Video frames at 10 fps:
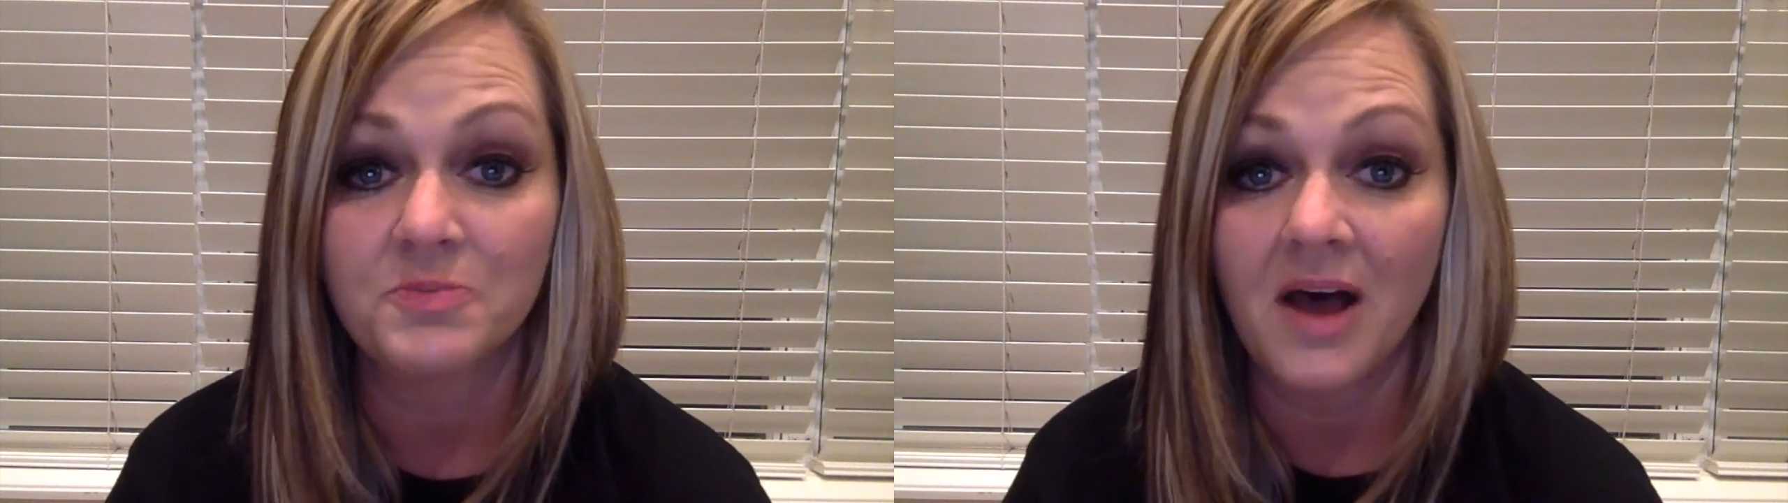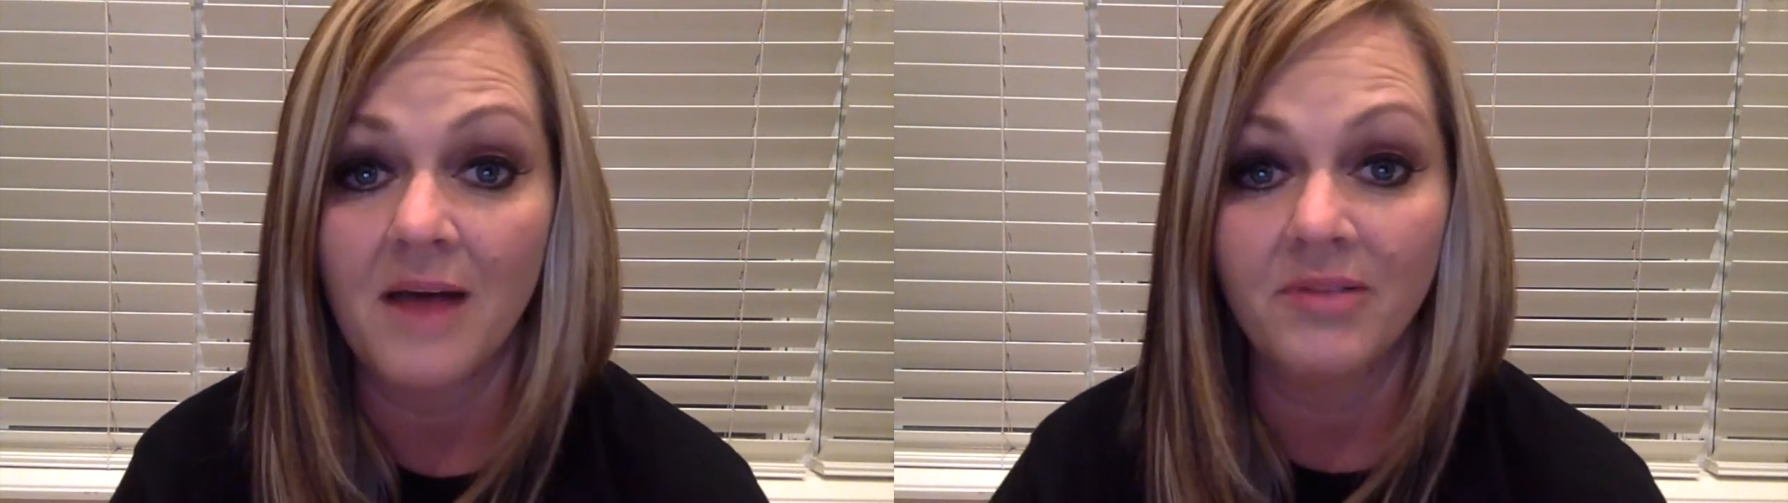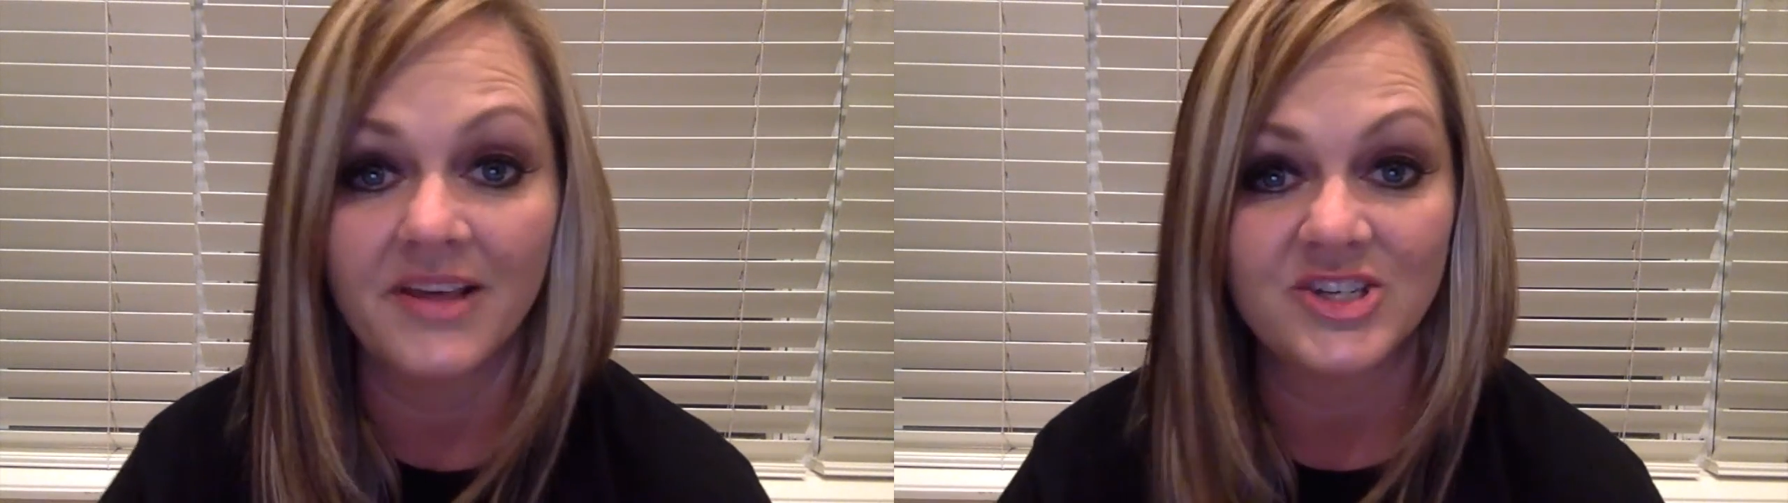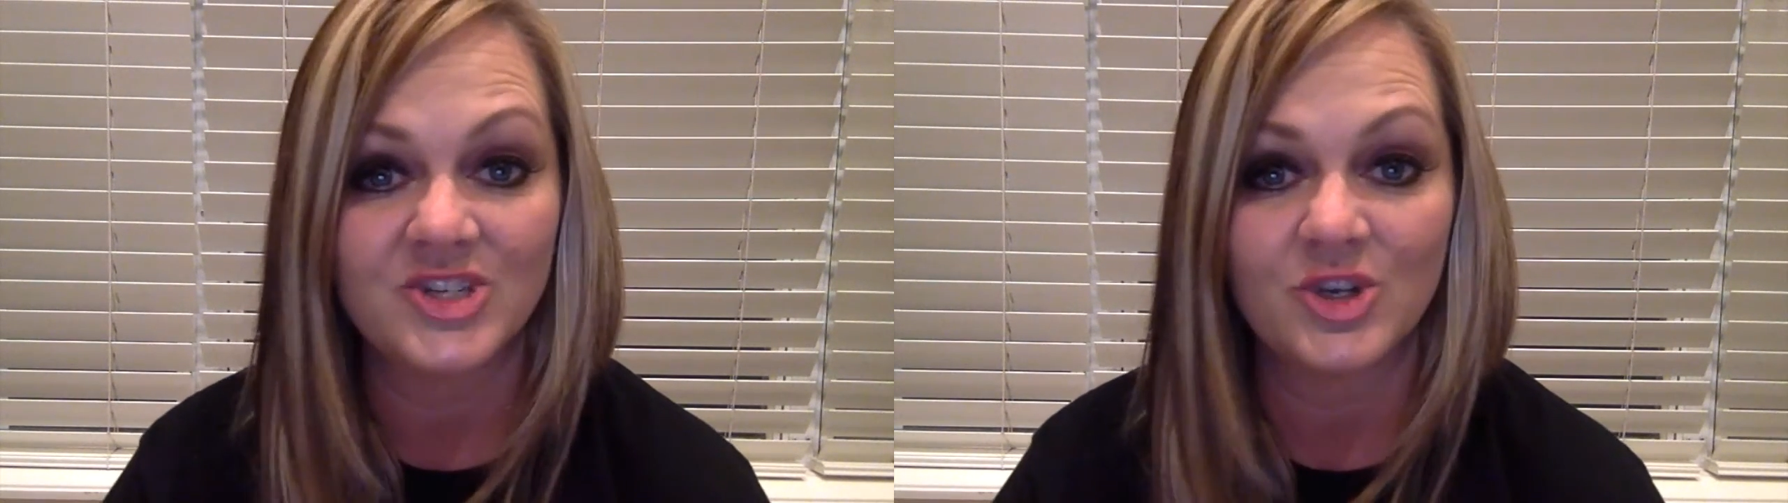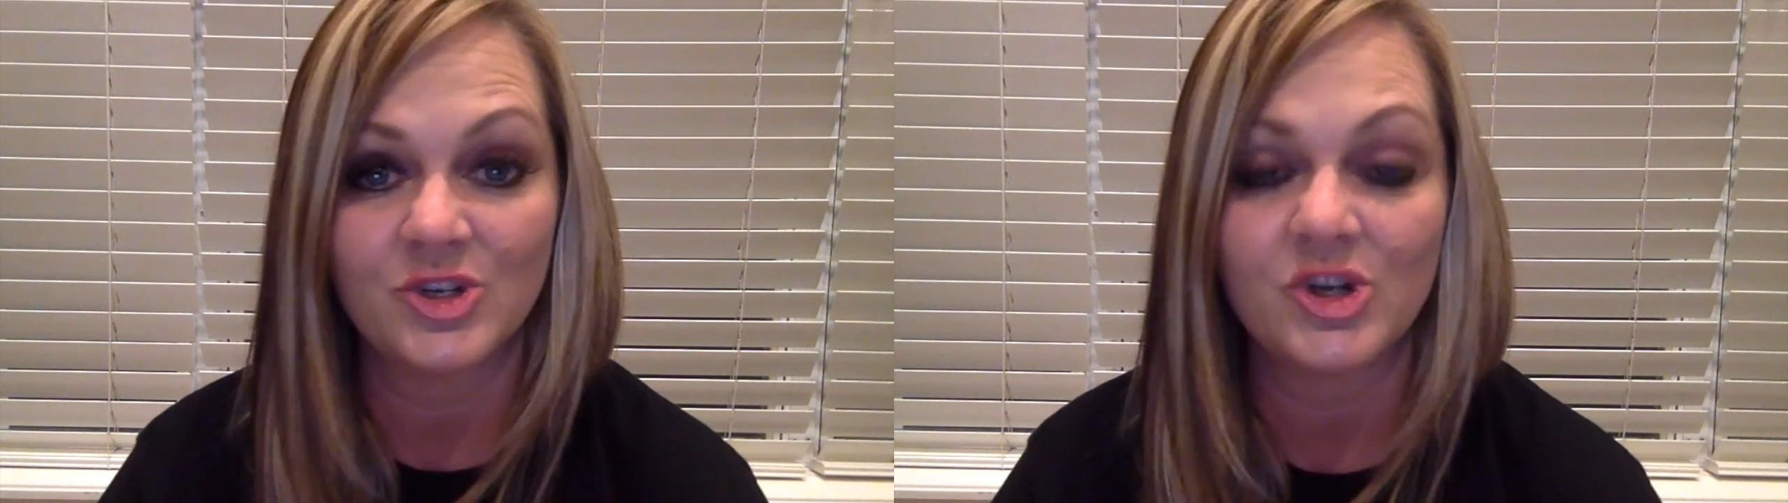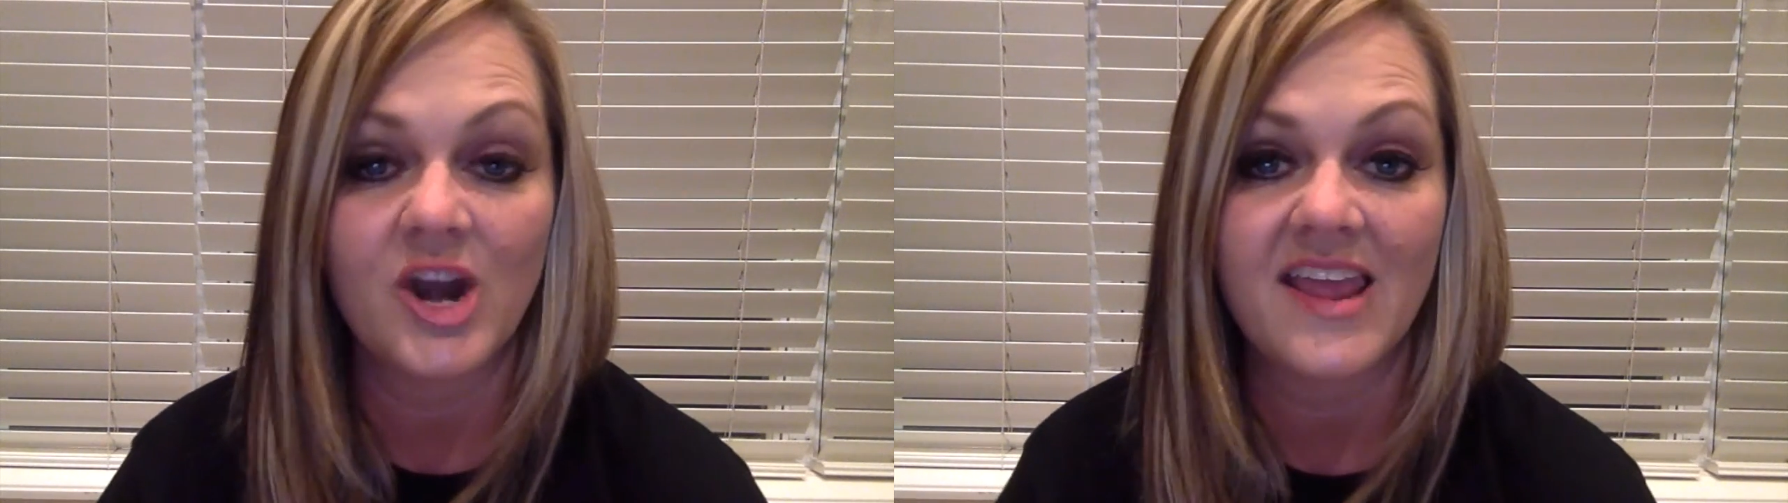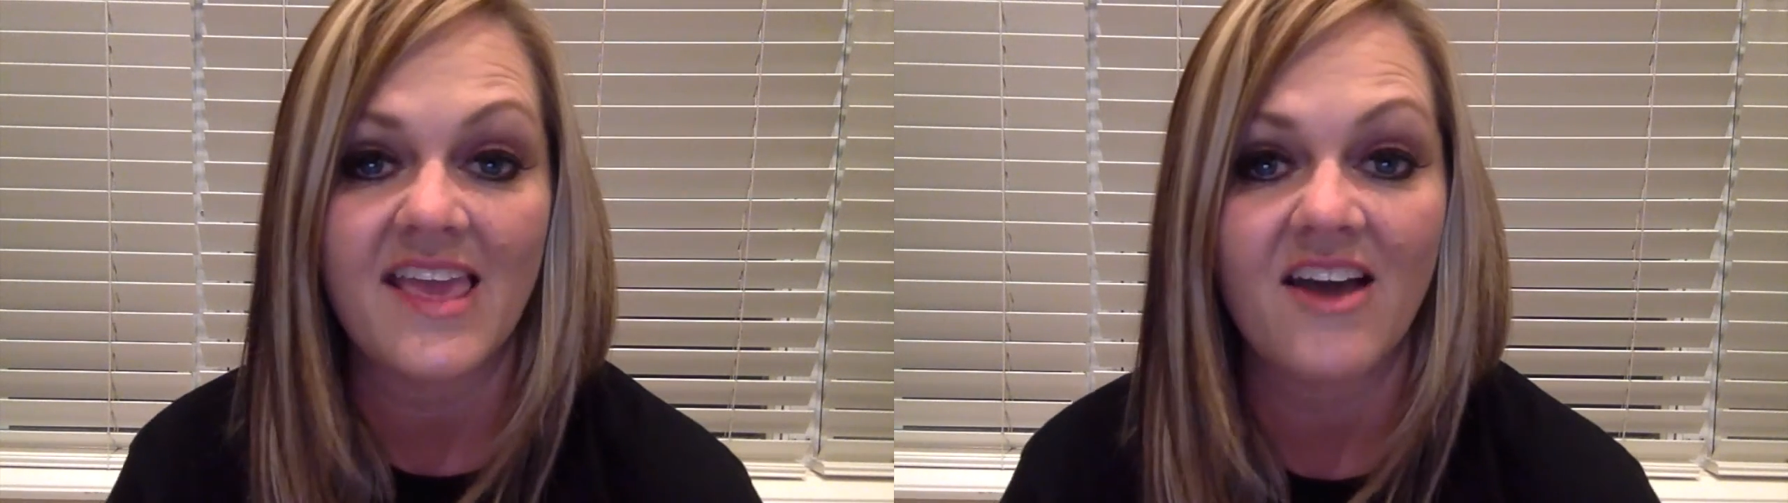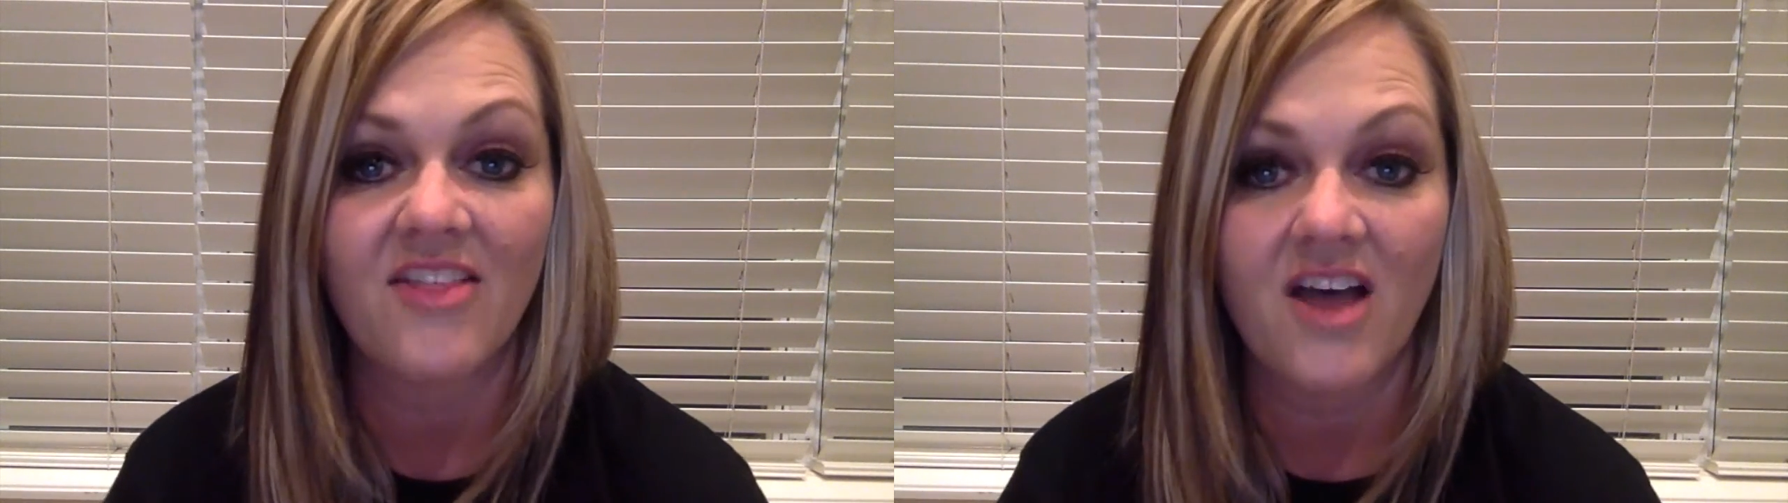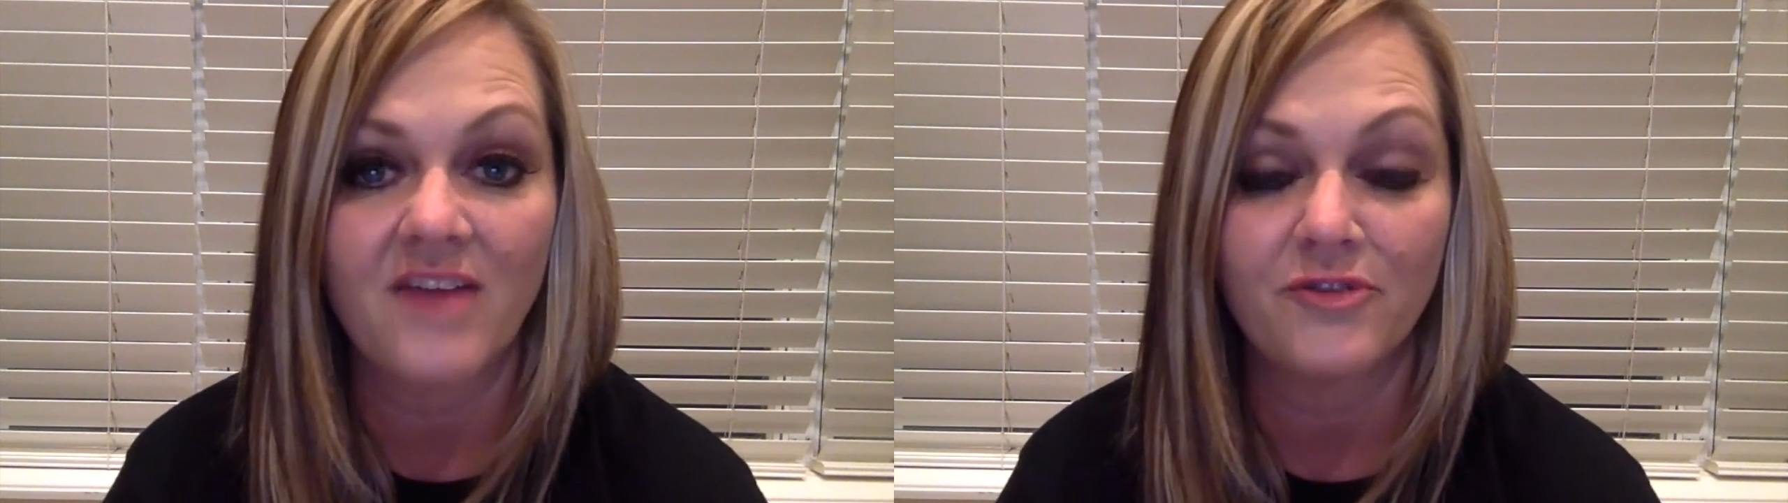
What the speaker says: publish their training online